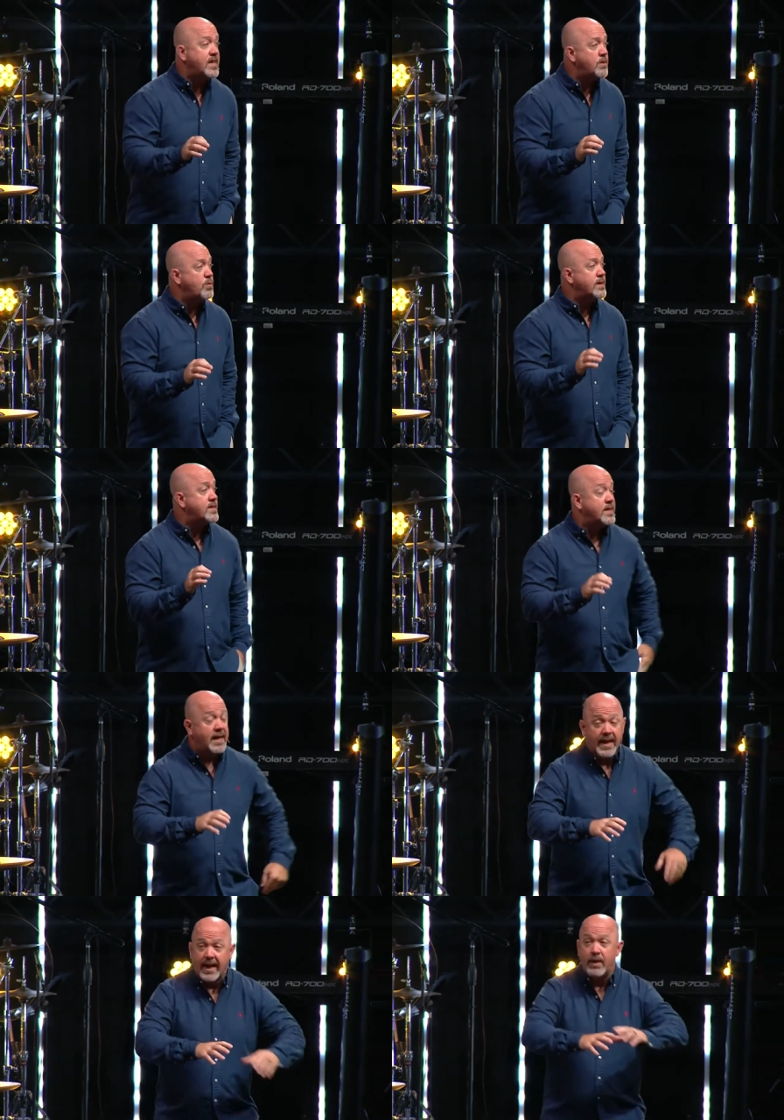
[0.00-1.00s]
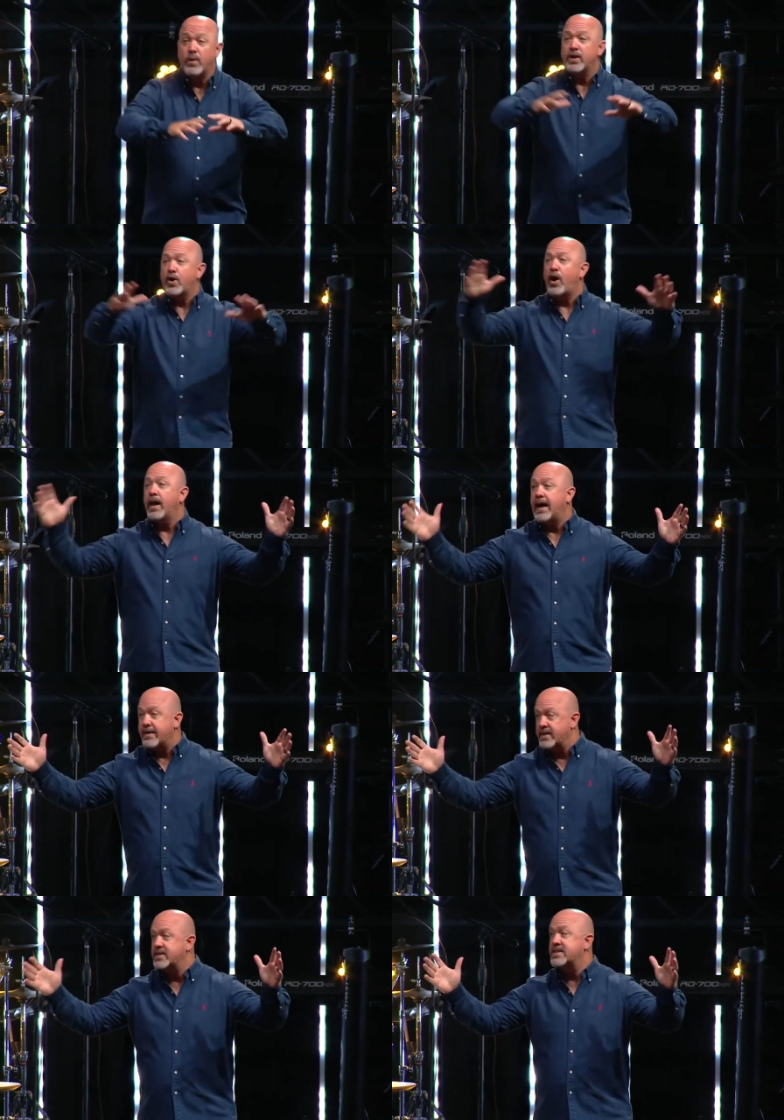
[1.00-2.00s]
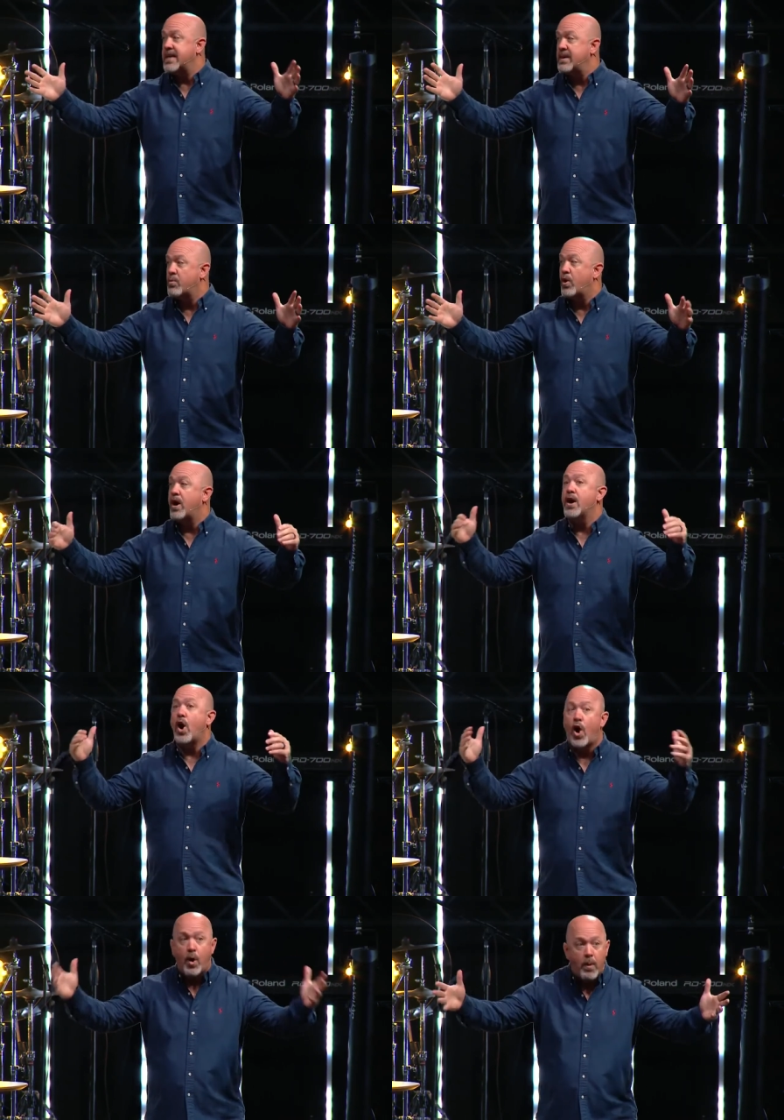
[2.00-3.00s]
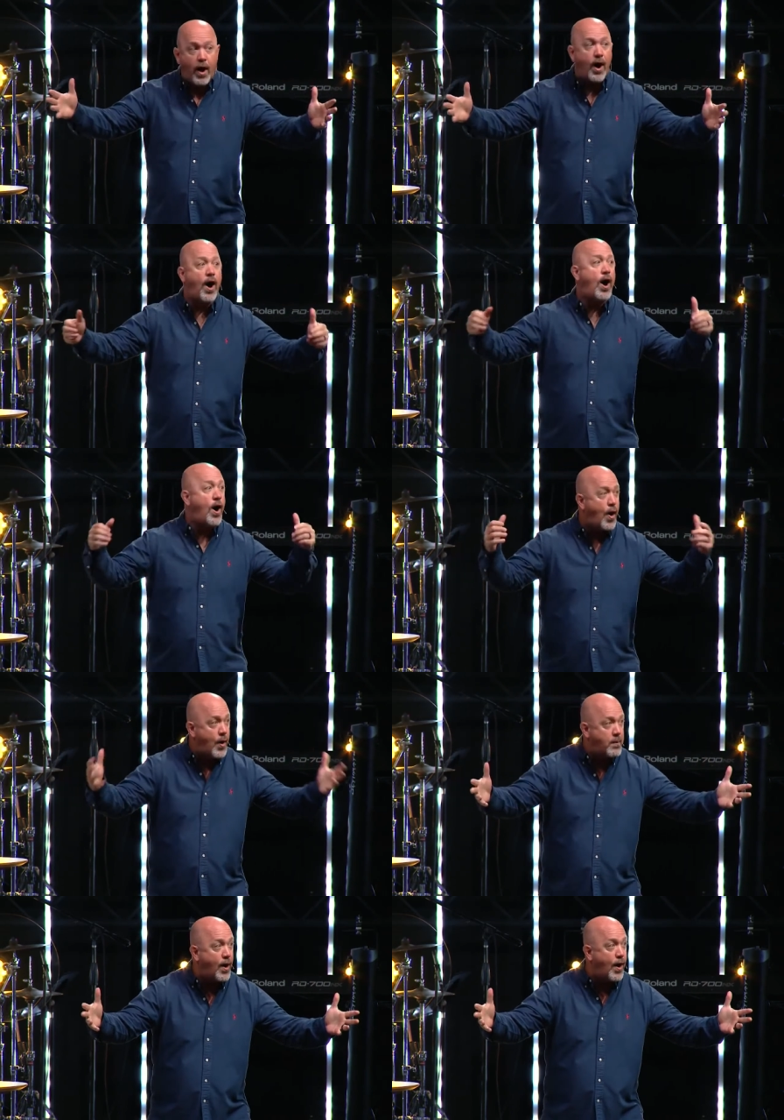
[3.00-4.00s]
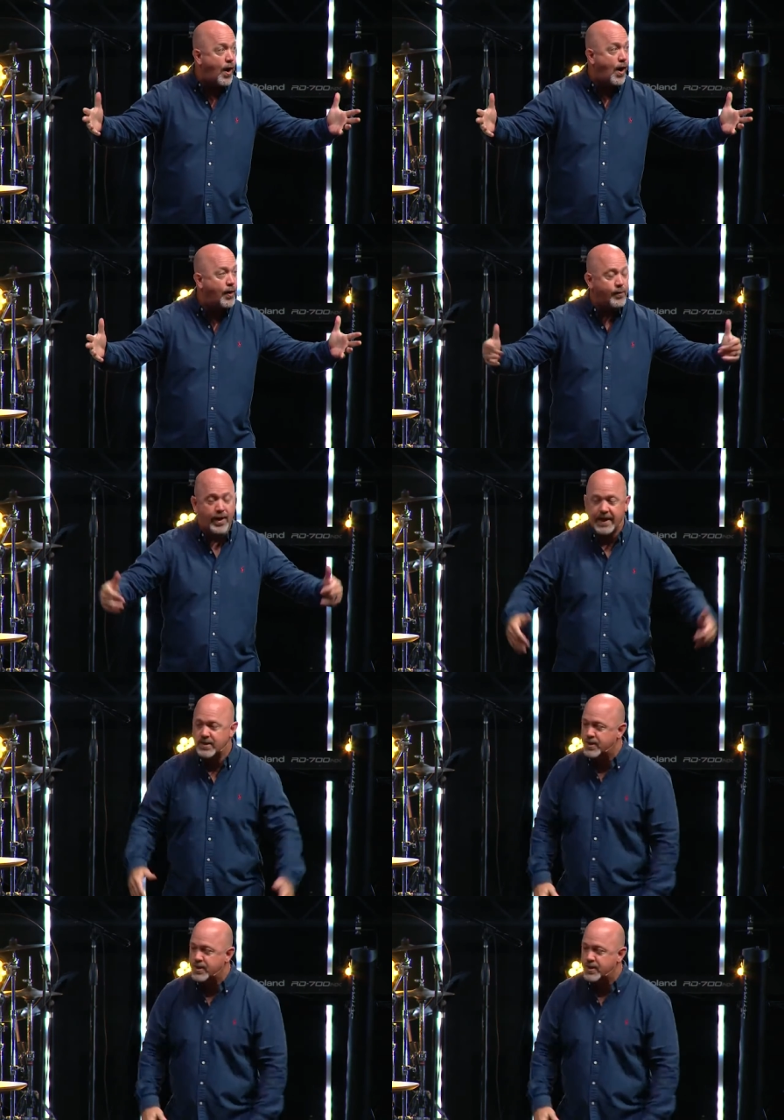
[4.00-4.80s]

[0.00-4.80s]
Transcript: he would he would call out this same word, Omaha, Omaha, right?